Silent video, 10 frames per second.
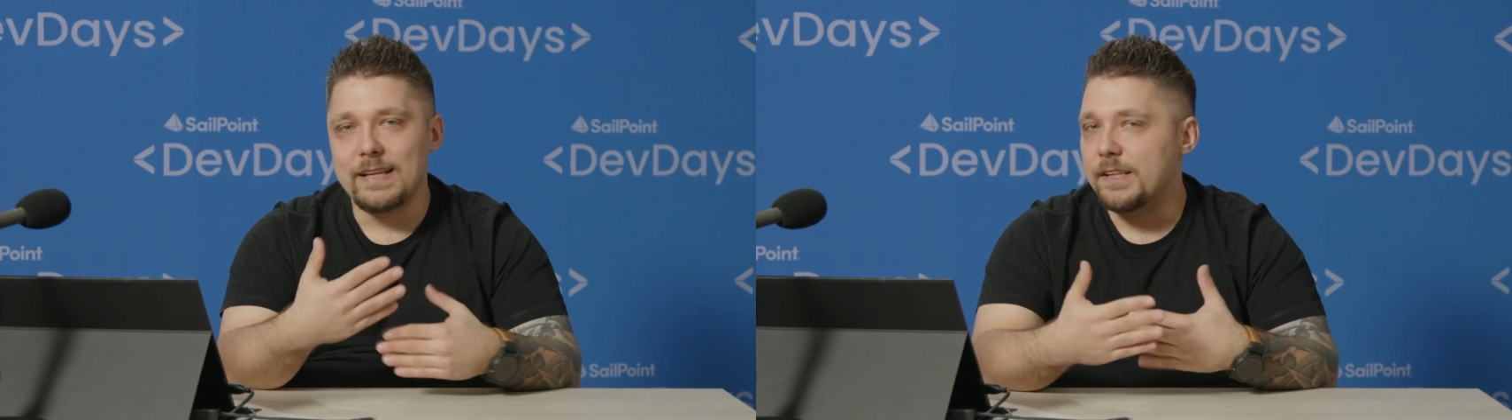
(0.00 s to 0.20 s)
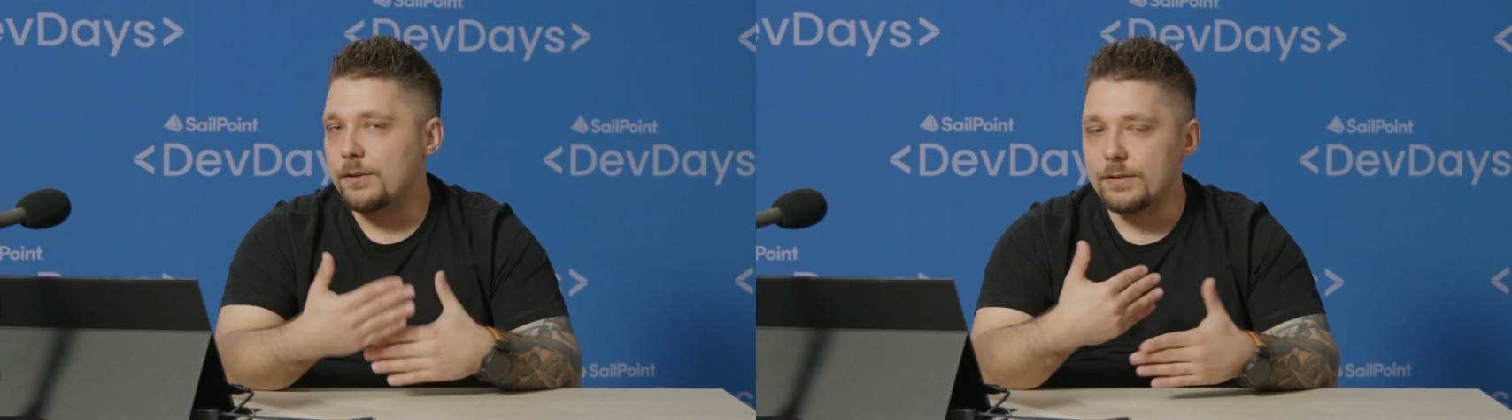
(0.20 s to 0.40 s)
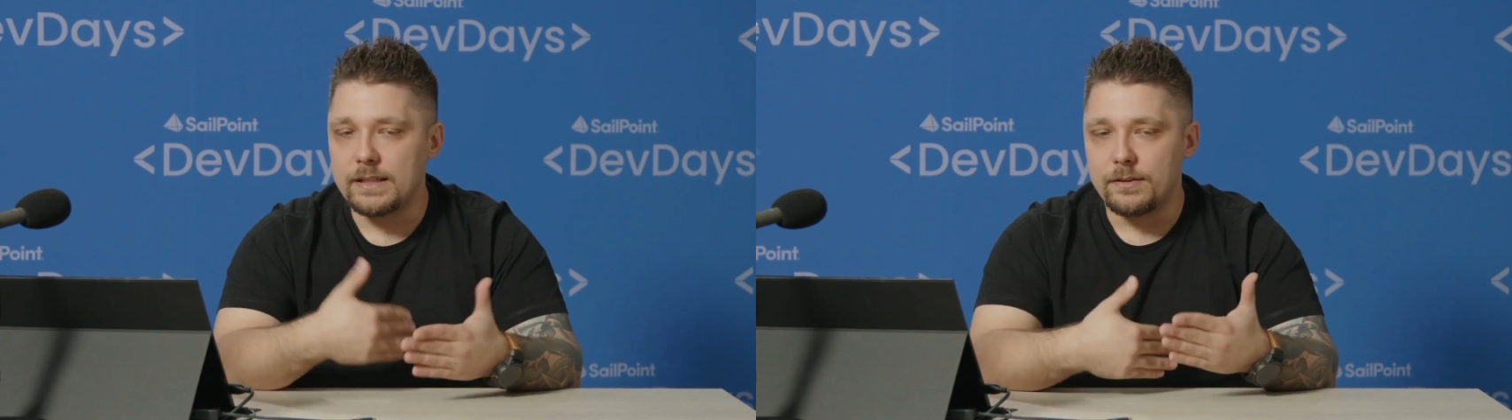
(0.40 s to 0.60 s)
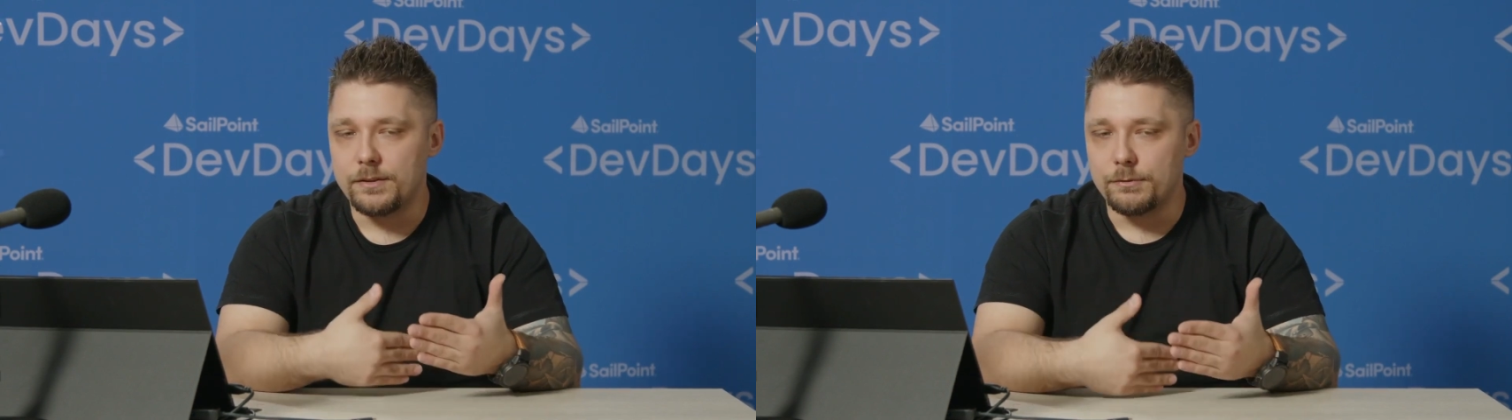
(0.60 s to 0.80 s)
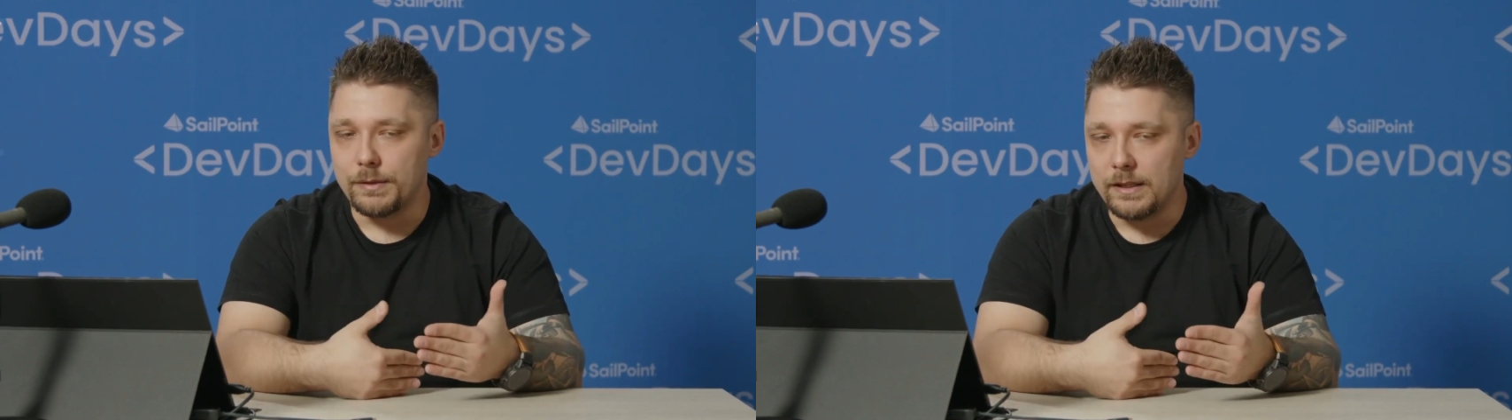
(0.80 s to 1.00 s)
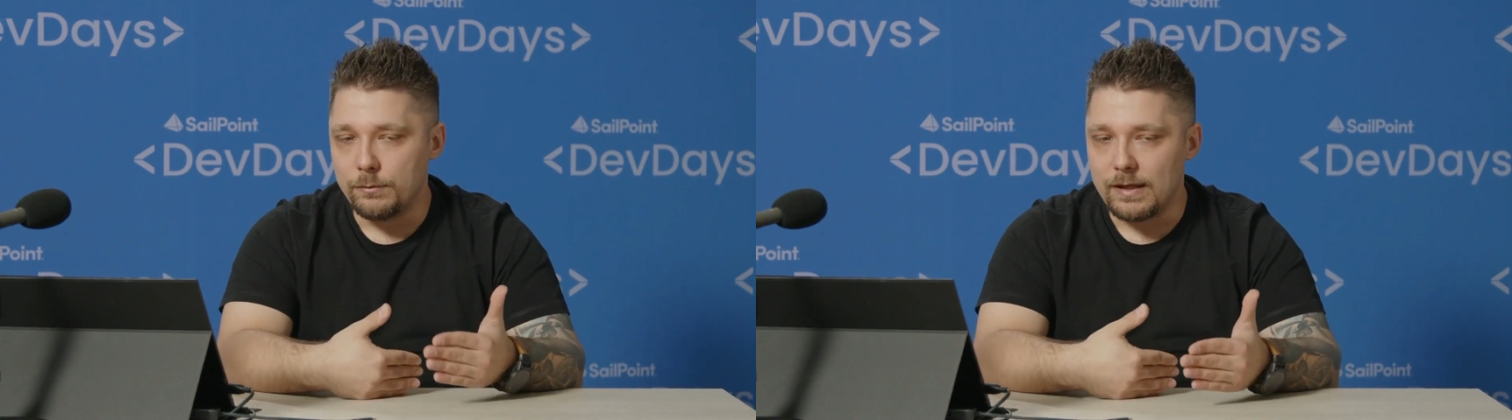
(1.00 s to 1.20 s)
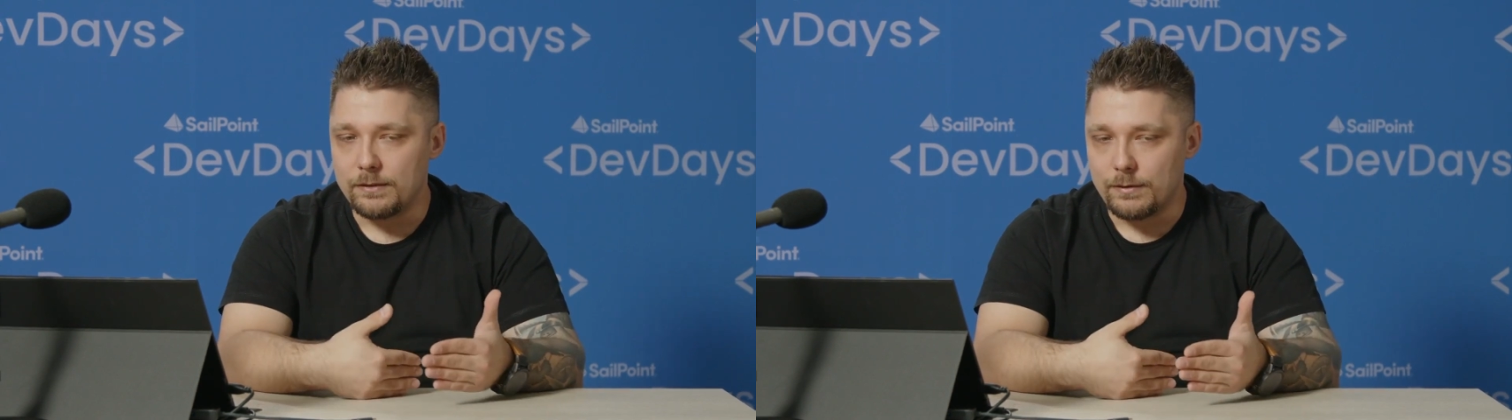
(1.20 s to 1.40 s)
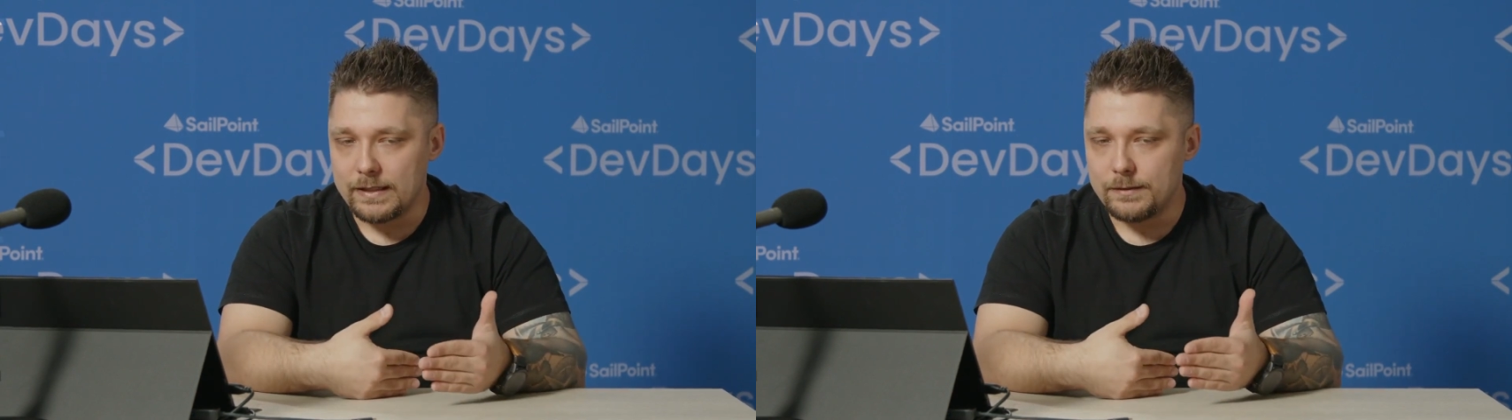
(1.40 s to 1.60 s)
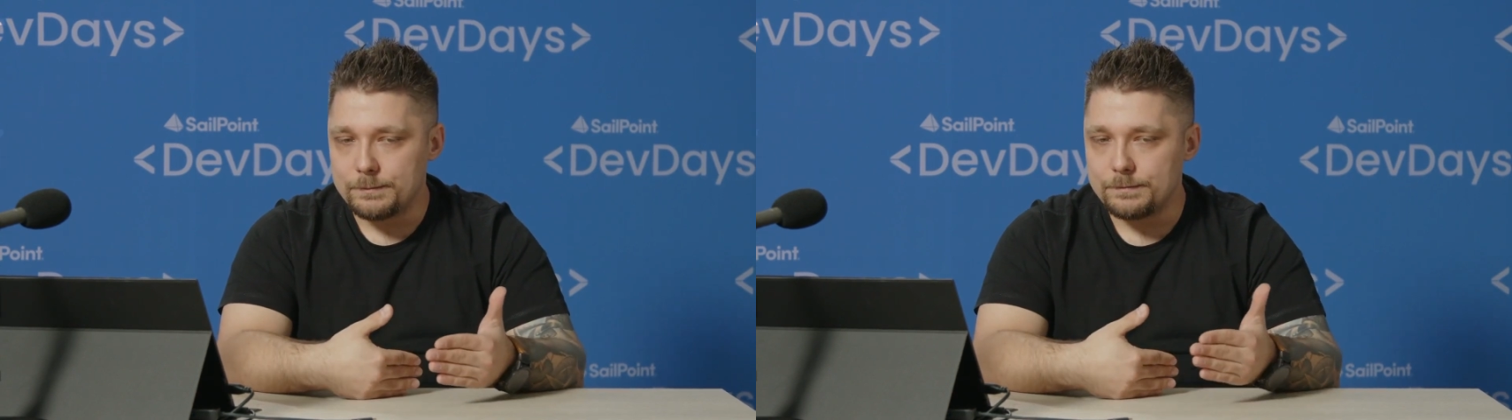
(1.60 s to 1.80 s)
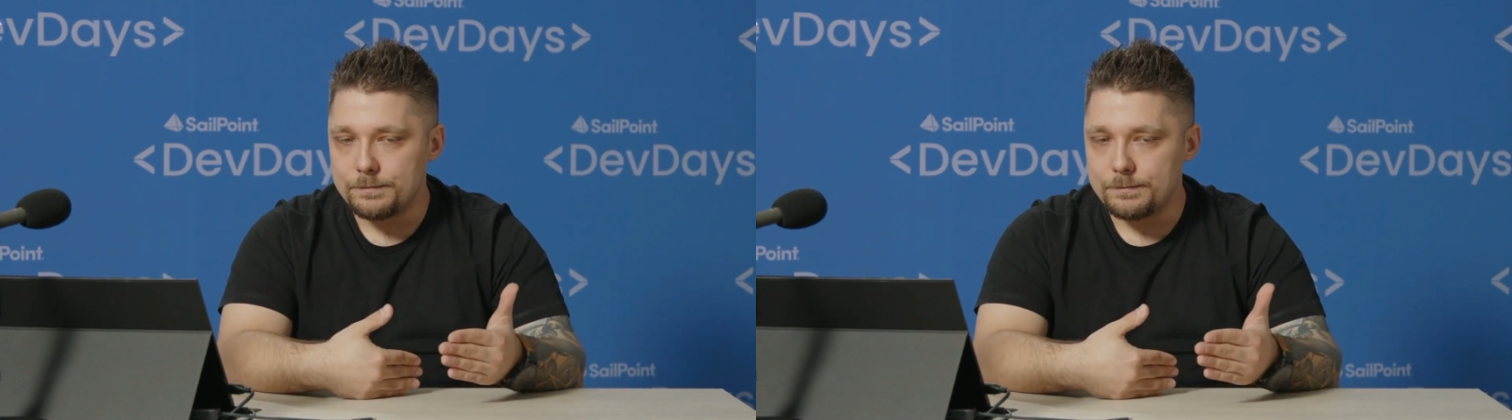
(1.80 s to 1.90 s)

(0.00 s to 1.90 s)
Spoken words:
any connector you really want, right?